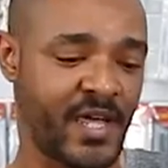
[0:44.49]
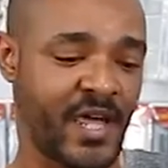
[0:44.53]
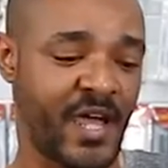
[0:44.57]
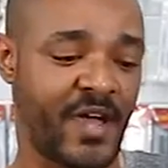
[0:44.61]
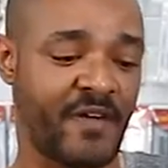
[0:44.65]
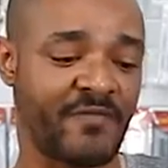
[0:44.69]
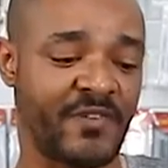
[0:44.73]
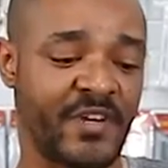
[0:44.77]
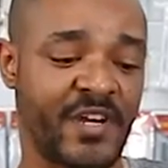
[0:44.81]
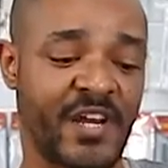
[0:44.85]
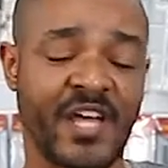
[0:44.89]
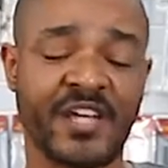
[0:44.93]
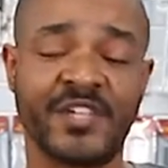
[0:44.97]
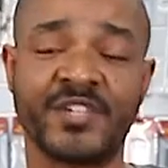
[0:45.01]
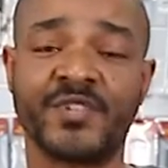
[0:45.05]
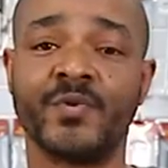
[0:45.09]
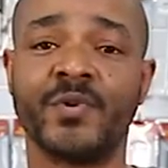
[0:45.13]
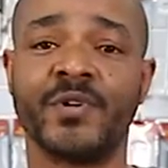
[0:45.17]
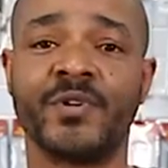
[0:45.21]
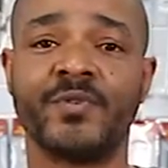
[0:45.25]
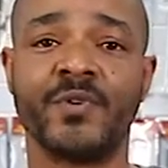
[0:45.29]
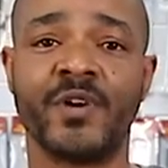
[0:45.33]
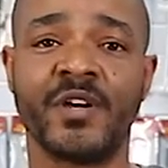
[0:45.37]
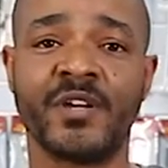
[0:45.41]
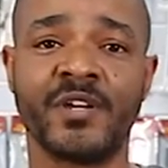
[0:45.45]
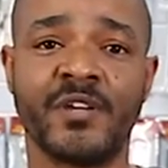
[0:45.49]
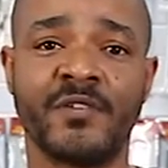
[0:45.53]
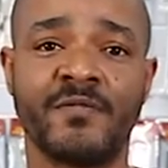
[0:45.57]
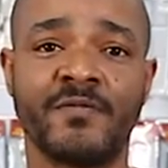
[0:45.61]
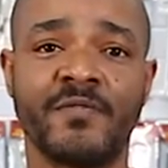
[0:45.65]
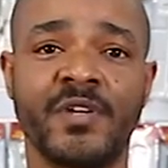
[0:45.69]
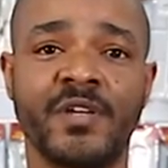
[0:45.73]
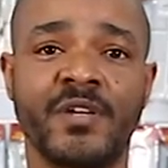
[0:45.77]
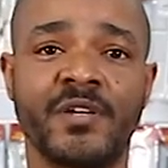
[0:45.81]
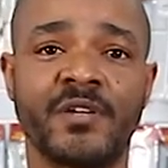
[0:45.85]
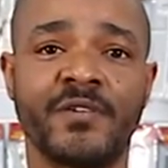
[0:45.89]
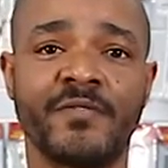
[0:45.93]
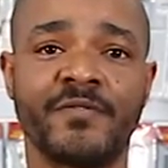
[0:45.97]
After that, you would run your
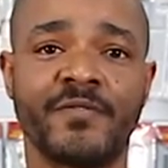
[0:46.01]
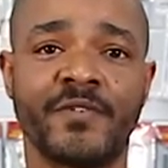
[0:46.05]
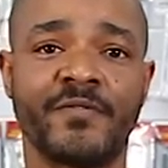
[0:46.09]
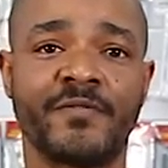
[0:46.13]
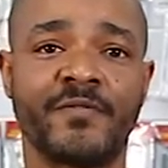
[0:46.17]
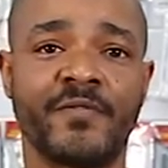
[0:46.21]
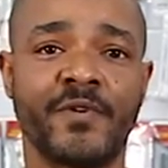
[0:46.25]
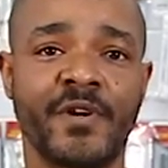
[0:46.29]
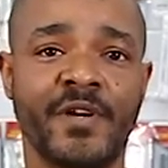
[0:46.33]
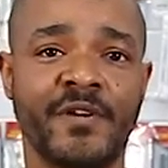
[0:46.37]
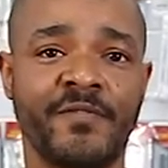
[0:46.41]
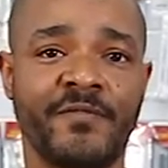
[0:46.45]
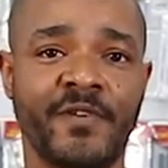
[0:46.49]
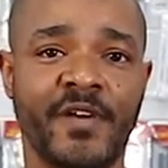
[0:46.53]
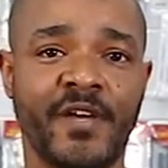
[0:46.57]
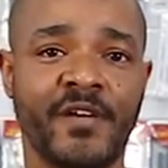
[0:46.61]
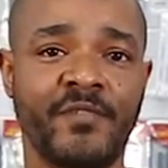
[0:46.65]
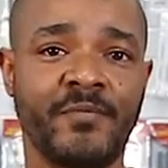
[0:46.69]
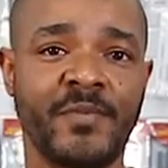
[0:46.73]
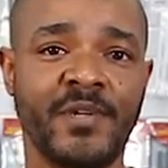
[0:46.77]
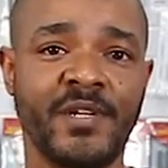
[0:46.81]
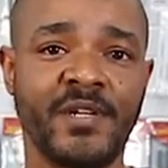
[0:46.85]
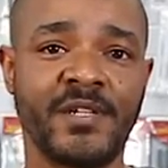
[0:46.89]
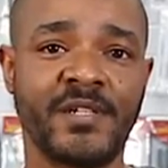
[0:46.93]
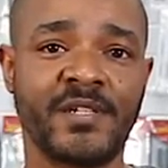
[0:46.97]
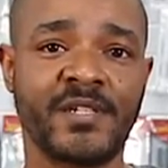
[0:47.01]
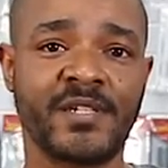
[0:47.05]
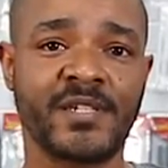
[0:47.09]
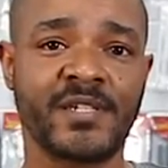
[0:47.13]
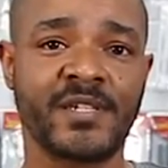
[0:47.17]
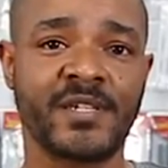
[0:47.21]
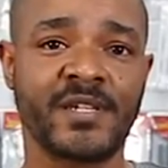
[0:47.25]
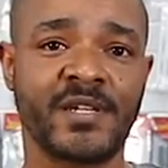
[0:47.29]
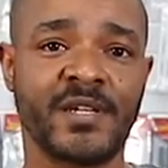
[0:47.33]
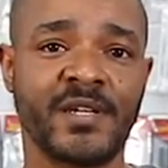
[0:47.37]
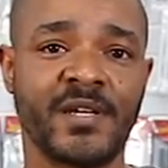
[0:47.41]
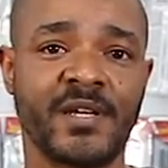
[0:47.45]
vehicle for 45 minutes